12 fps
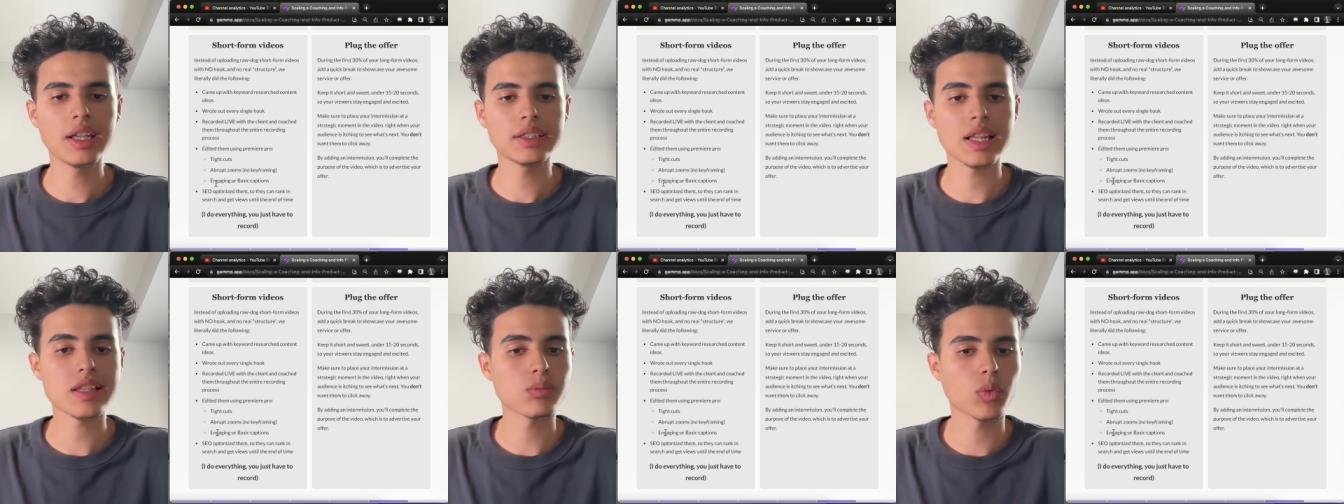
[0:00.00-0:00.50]

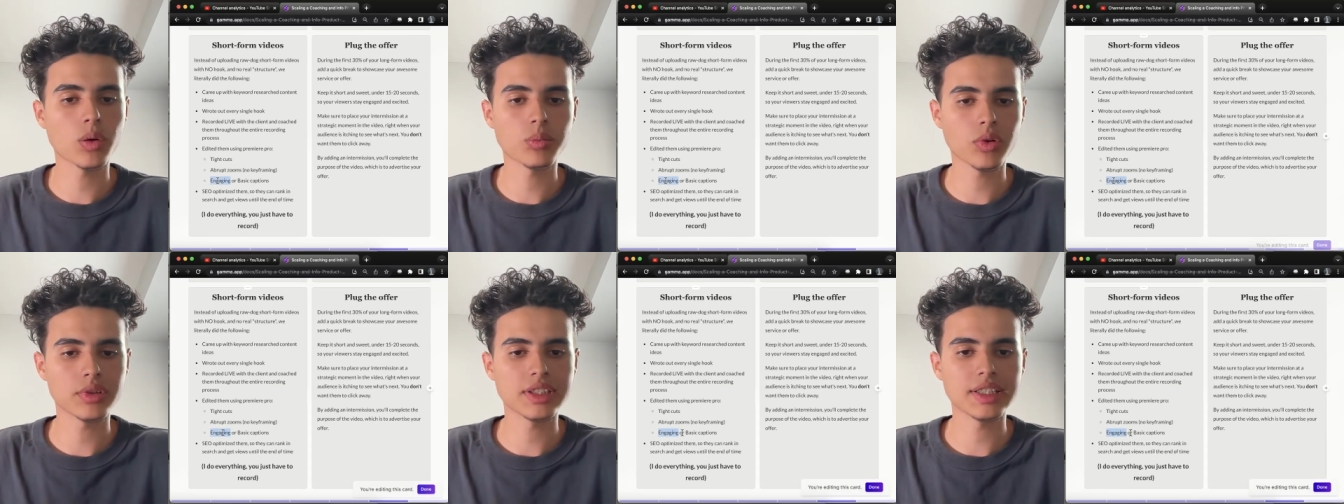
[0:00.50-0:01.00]
That's more
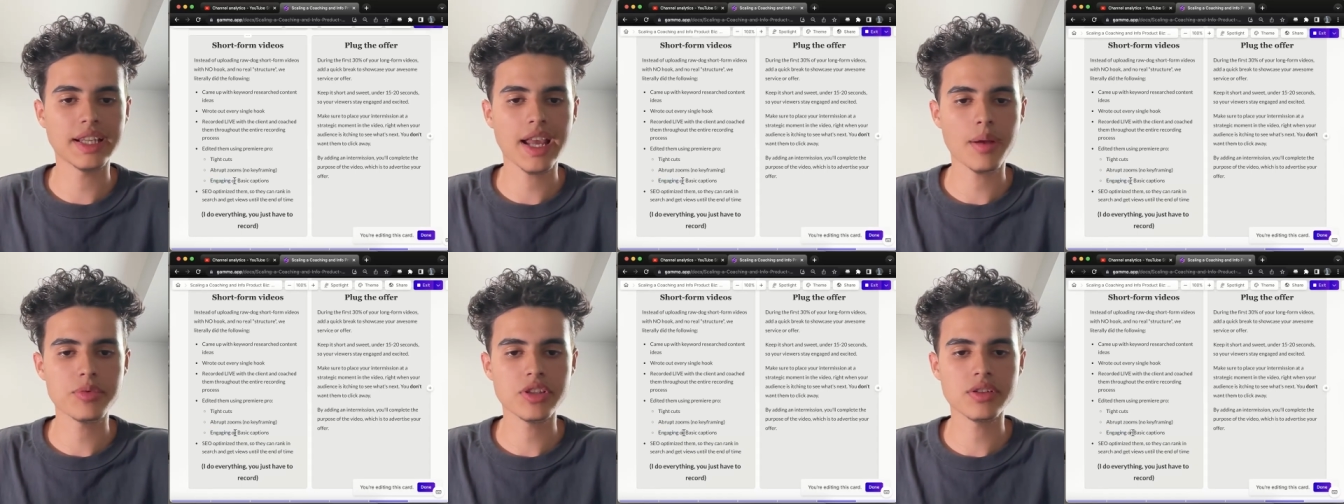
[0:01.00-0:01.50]
important than the
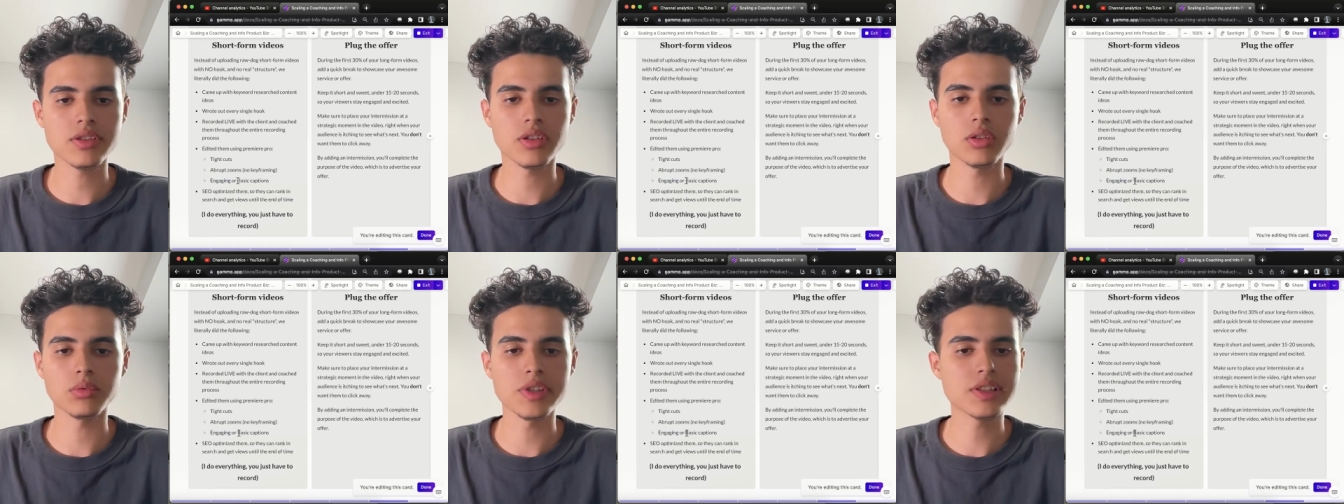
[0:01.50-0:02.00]
captions.
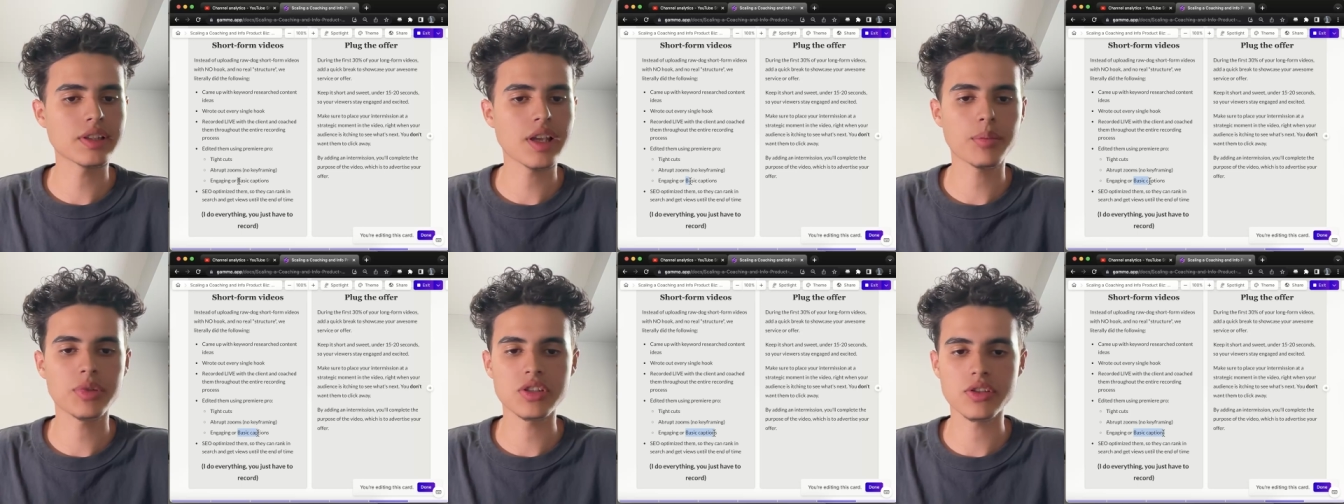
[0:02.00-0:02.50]
So recently
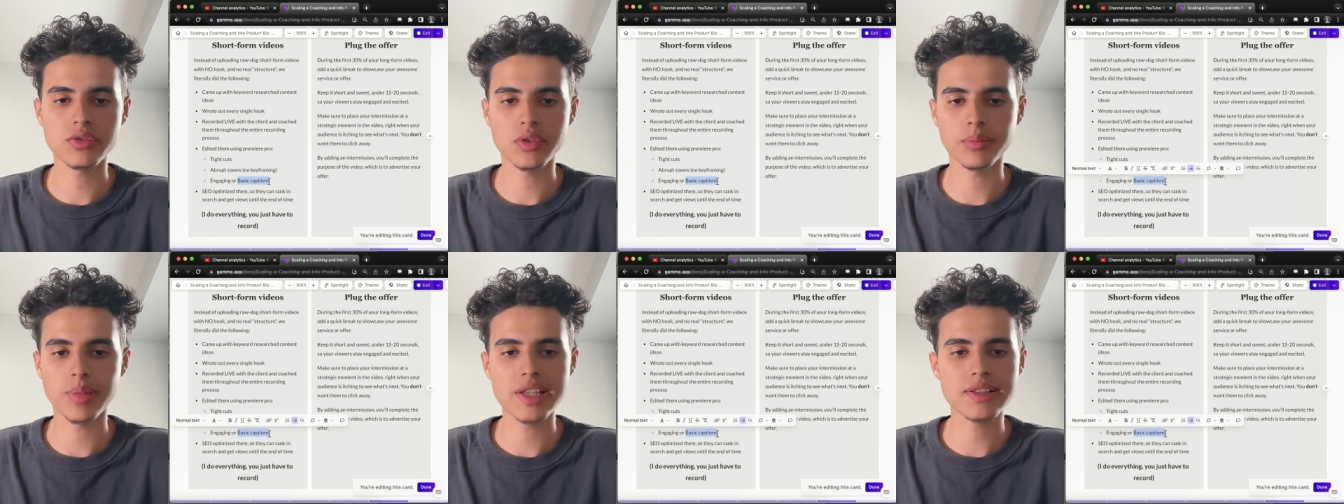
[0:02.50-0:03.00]
I've been just
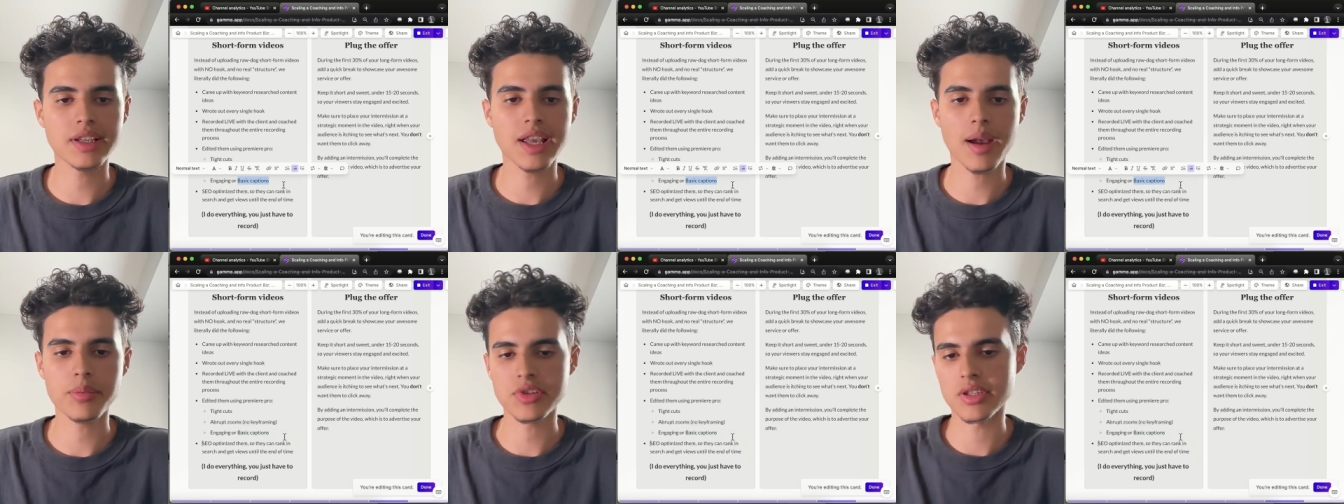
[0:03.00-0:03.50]
doing basic
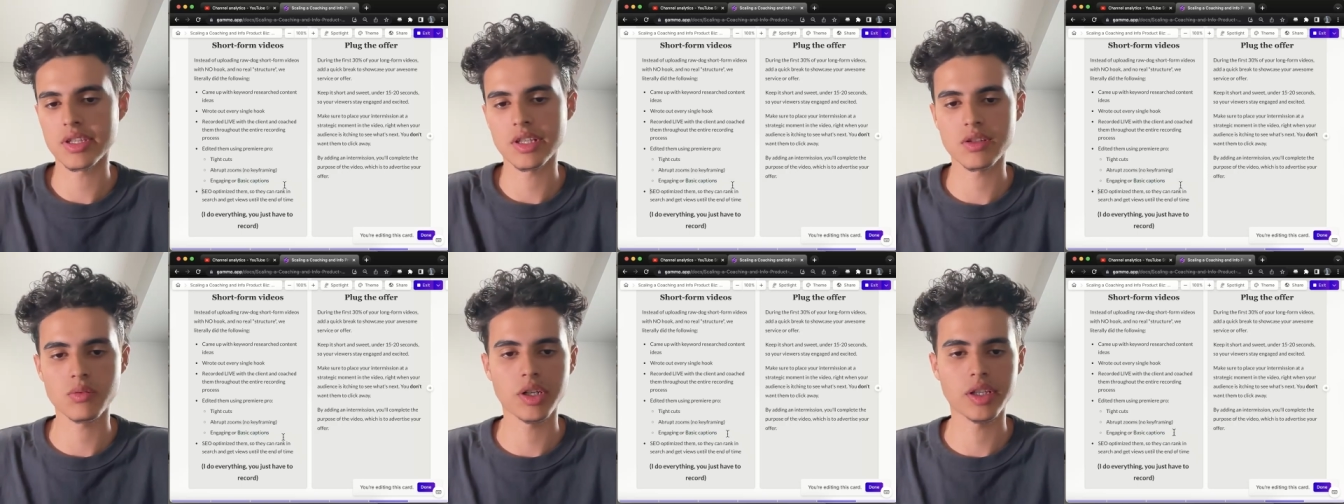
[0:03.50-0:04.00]
captions and
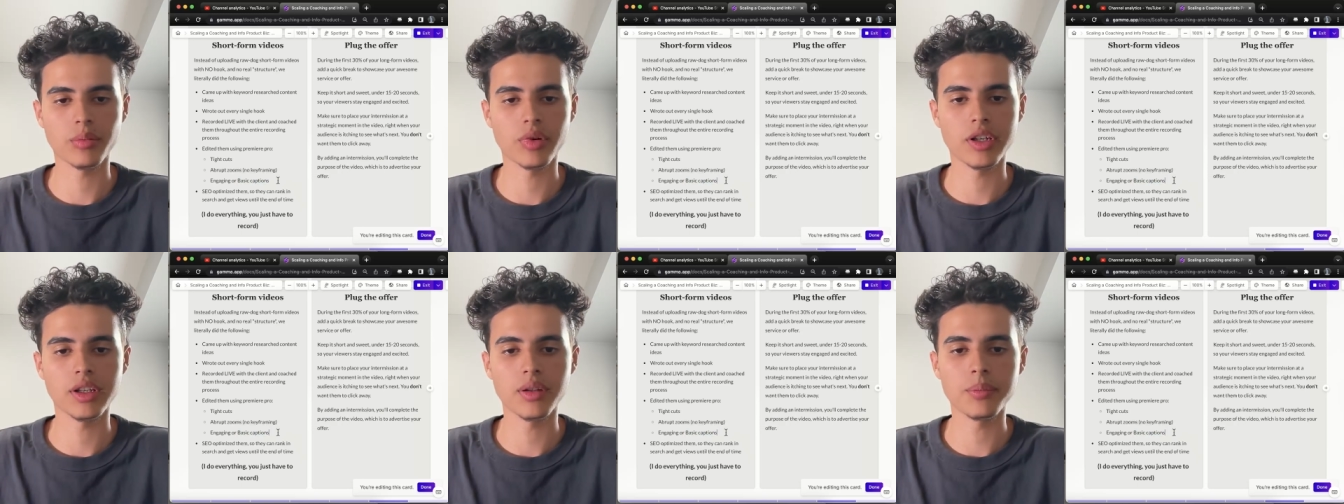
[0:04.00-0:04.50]
it's working
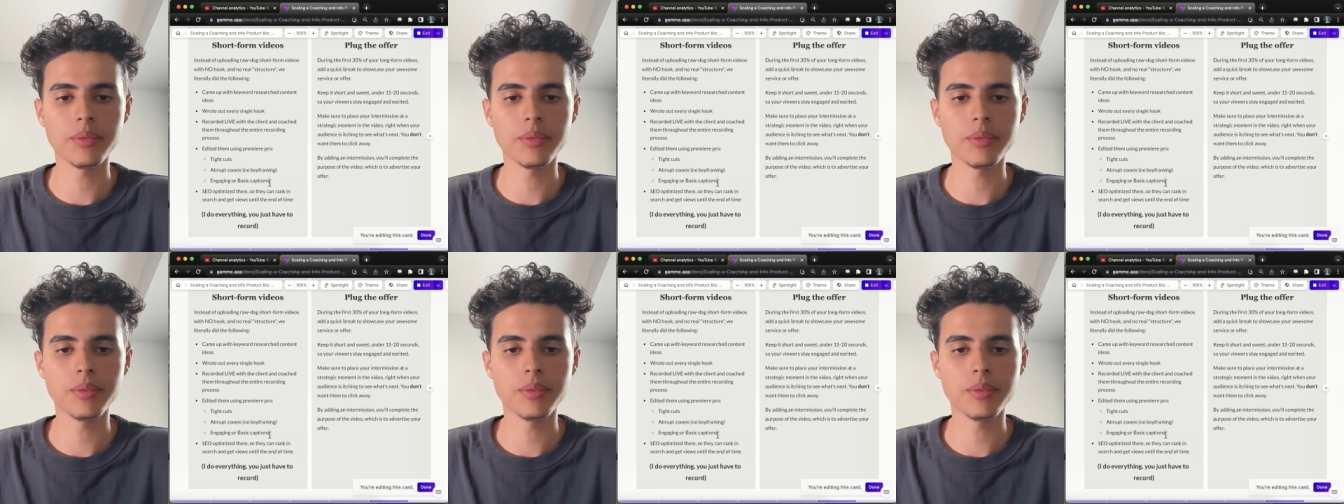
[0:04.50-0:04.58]
pretty good.